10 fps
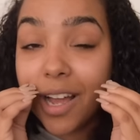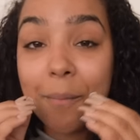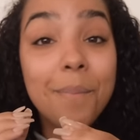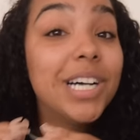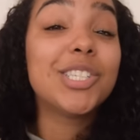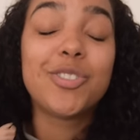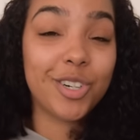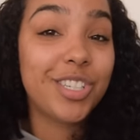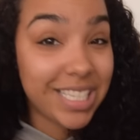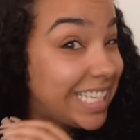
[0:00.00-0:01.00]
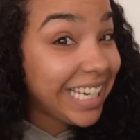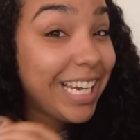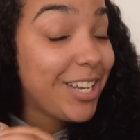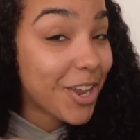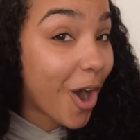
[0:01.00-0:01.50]
mustard
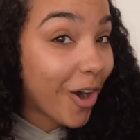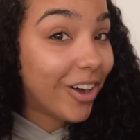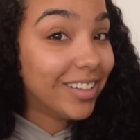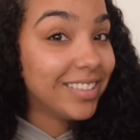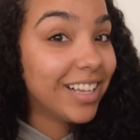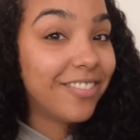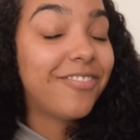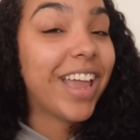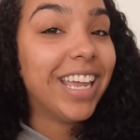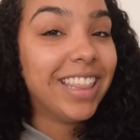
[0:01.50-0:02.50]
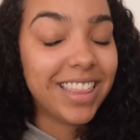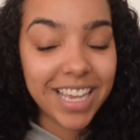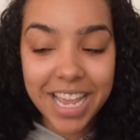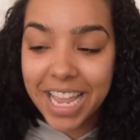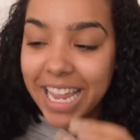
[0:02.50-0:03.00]
seed y'all of faith
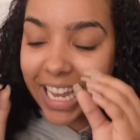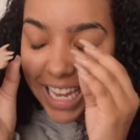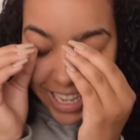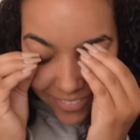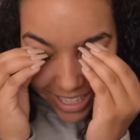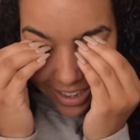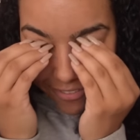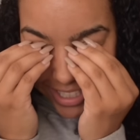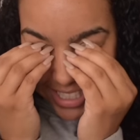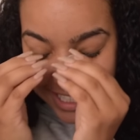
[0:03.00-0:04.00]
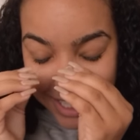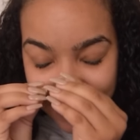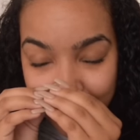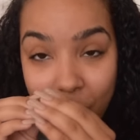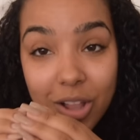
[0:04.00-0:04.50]
even if it's the
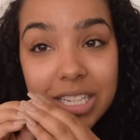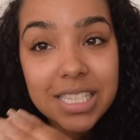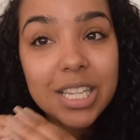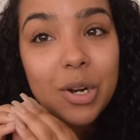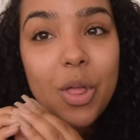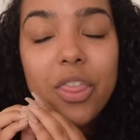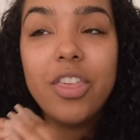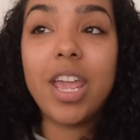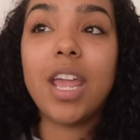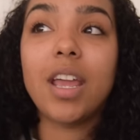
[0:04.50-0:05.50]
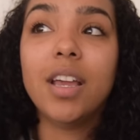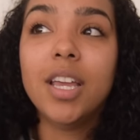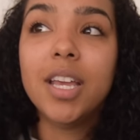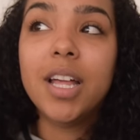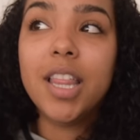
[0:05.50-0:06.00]
smallest little thing
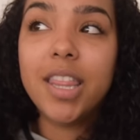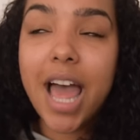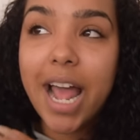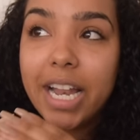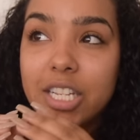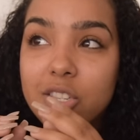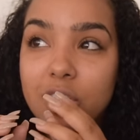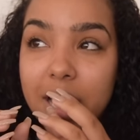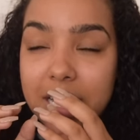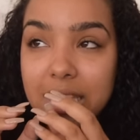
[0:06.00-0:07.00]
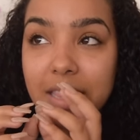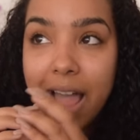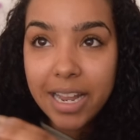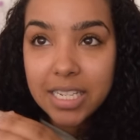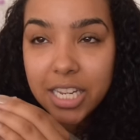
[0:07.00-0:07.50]
that is is
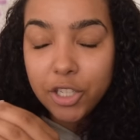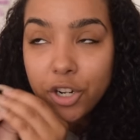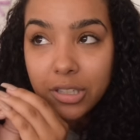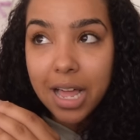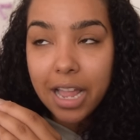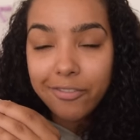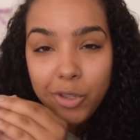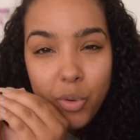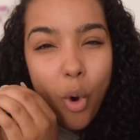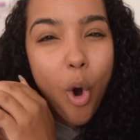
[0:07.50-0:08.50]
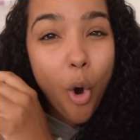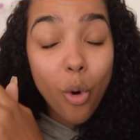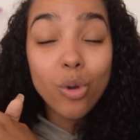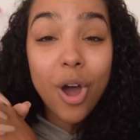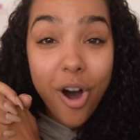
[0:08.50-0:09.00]
light in your life you
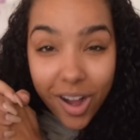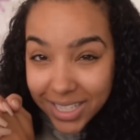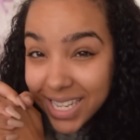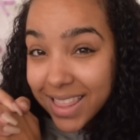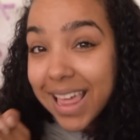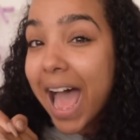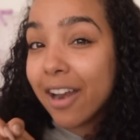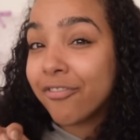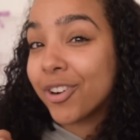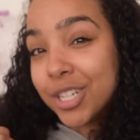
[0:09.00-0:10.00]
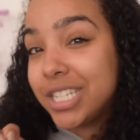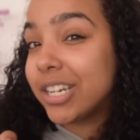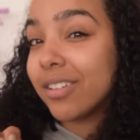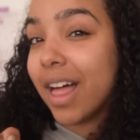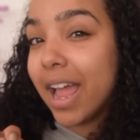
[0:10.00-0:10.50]
hold on to that for
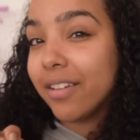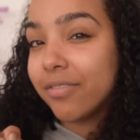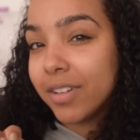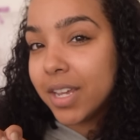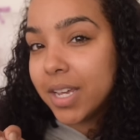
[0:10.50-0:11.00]
dear life